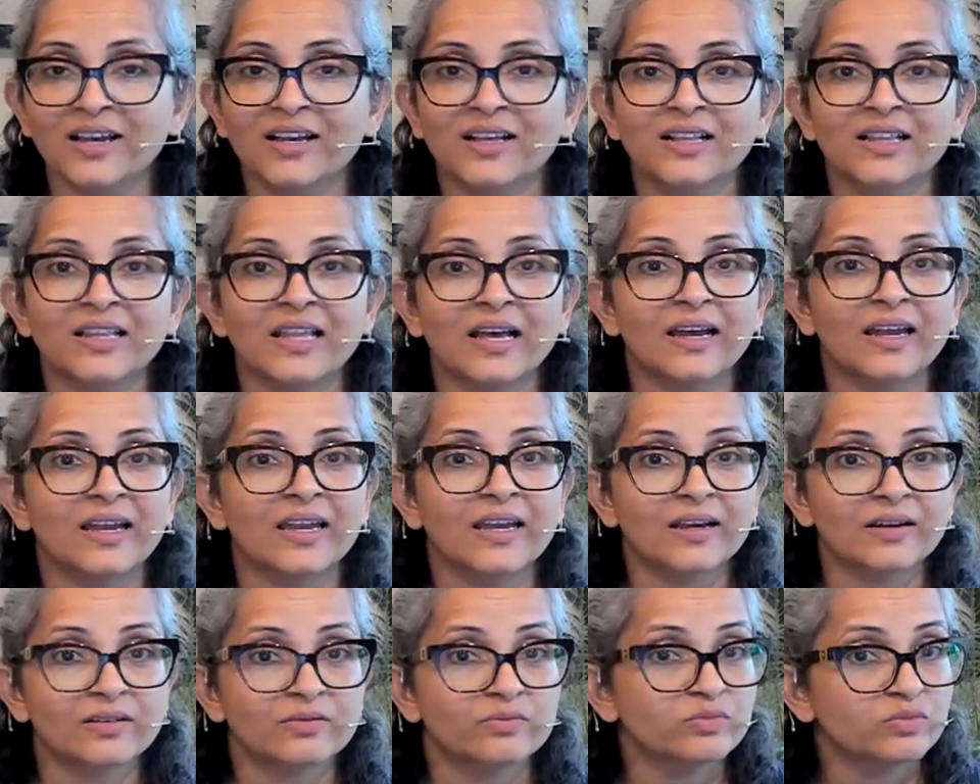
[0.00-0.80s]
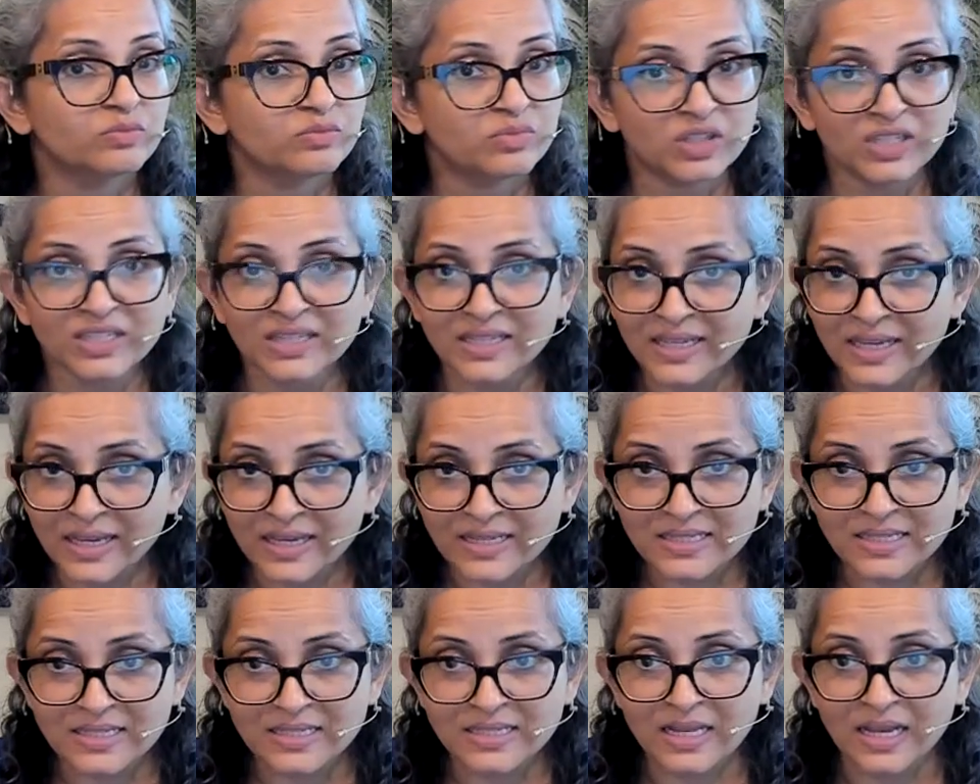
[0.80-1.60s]
like breathing
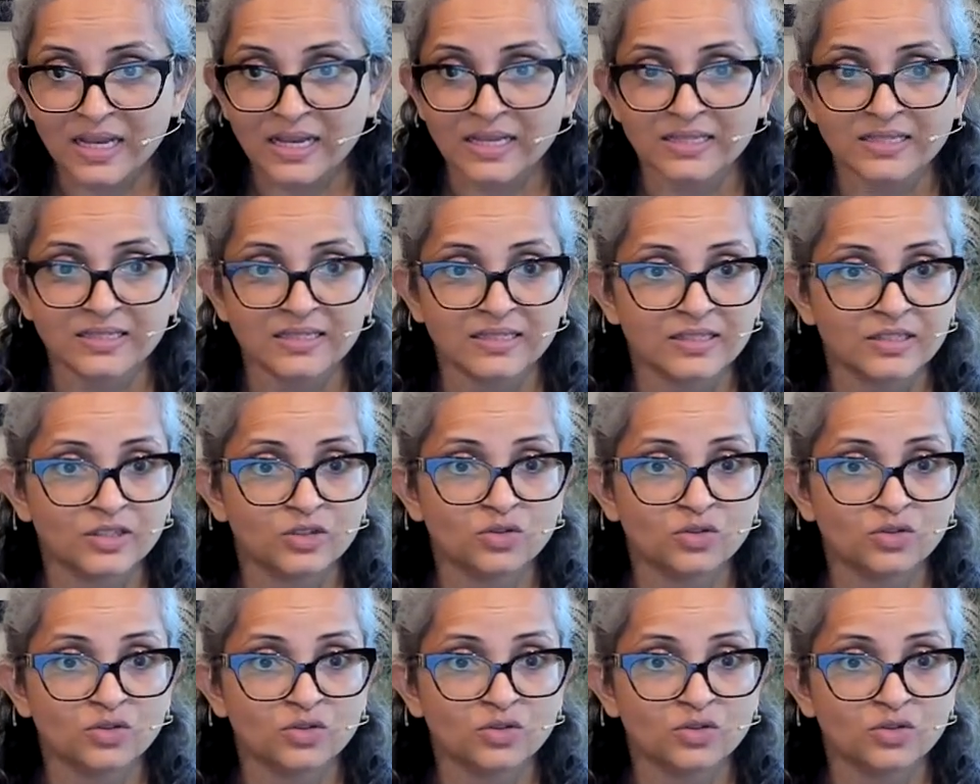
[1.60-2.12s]
exercises,